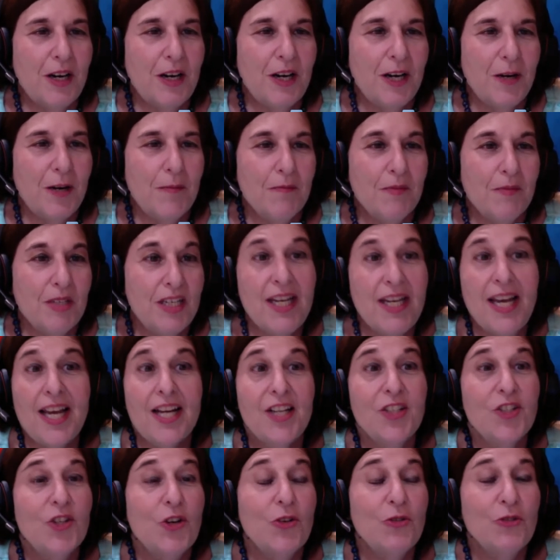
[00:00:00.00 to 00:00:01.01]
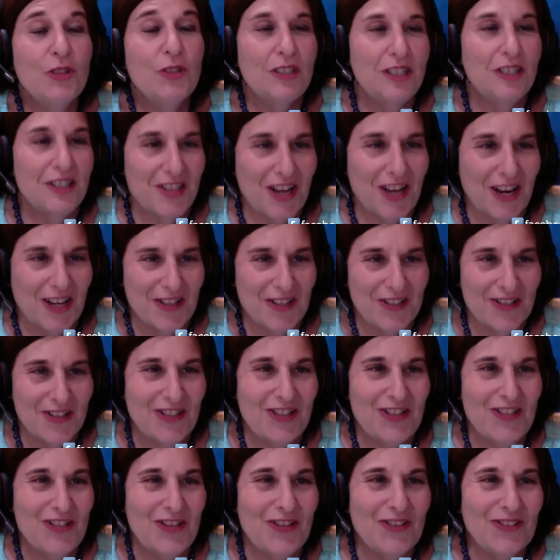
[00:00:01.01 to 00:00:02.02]
Um, he had his own desires
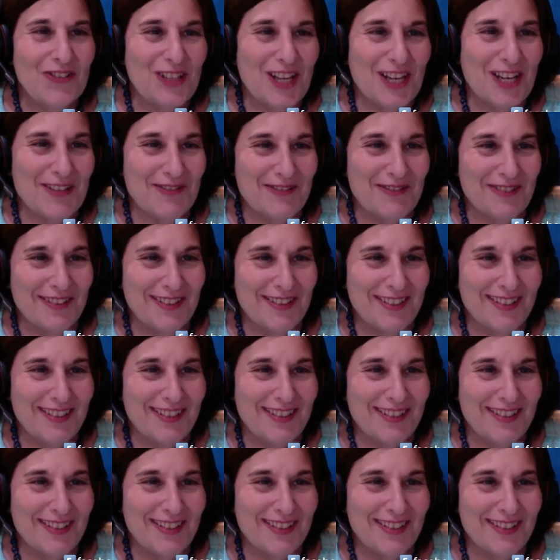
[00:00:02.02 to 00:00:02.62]
in his own life.